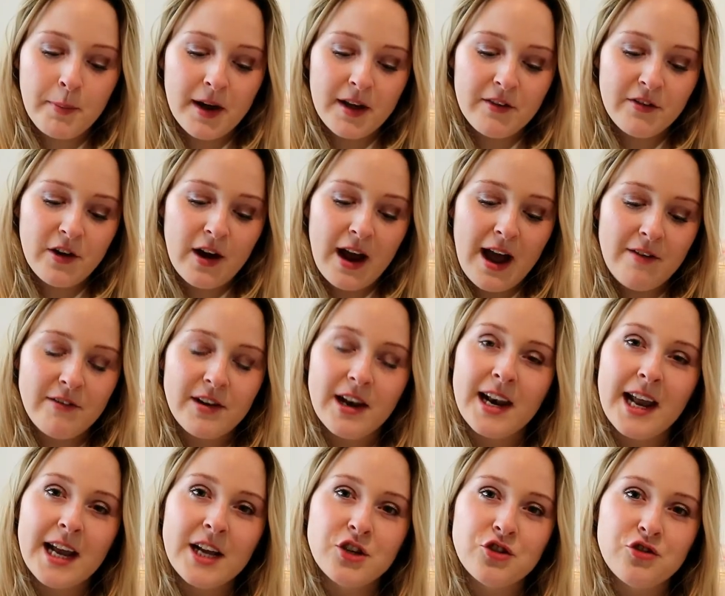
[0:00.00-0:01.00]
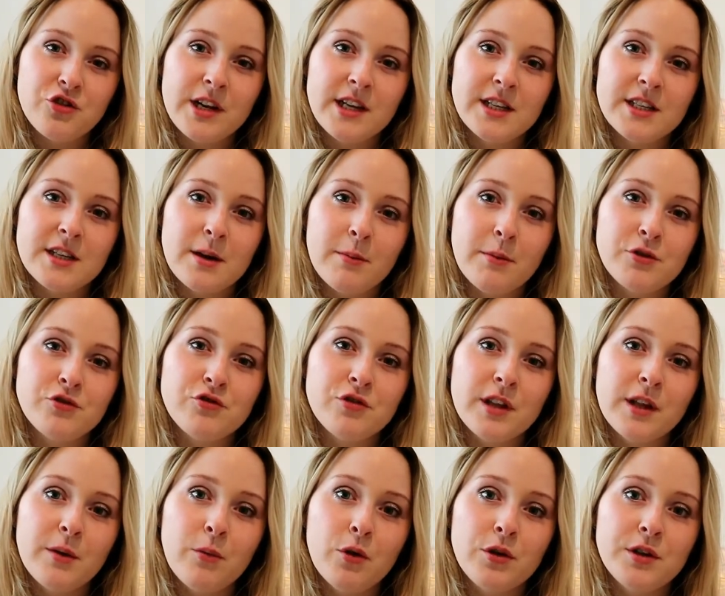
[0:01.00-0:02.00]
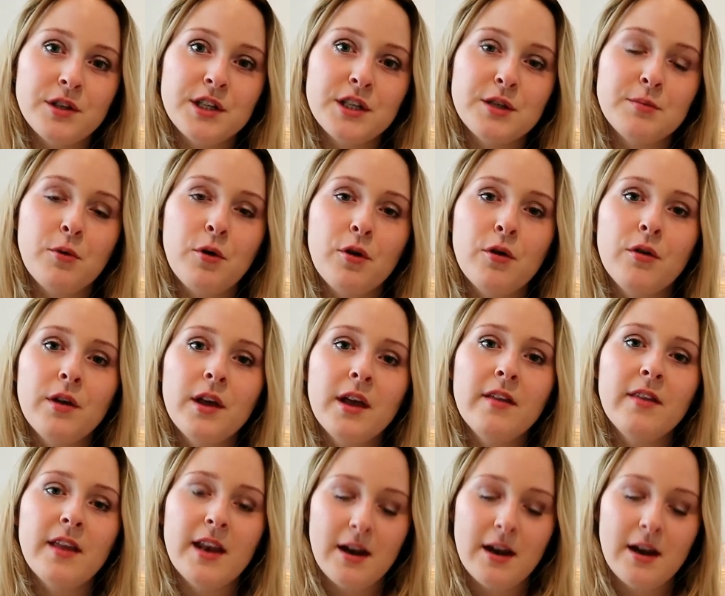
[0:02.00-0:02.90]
but if you're having a nice treat and someone's really wanting to spoil you,